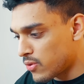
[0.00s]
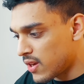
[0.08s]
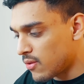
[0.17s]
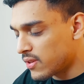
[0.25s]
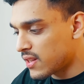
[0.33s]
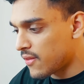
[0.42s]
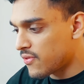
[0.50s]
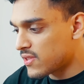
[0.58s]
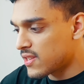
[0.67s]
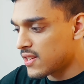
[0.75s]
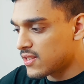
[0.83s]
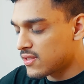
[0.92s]
The only
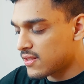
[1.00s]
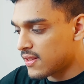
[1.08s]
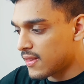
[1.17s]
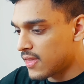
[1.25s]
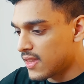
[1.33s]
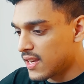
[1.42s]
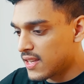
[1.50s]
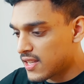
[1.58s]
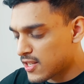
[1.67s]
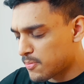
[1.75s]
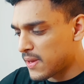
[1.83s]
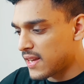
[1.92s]
difference is the
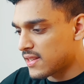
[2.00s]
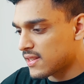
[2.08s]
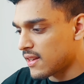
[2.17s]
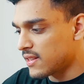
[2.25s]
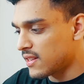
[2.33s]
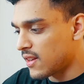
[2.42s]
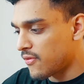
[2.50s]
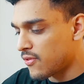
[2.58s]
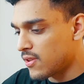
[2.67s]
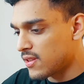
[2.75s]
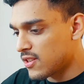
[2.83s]
display is slightly different.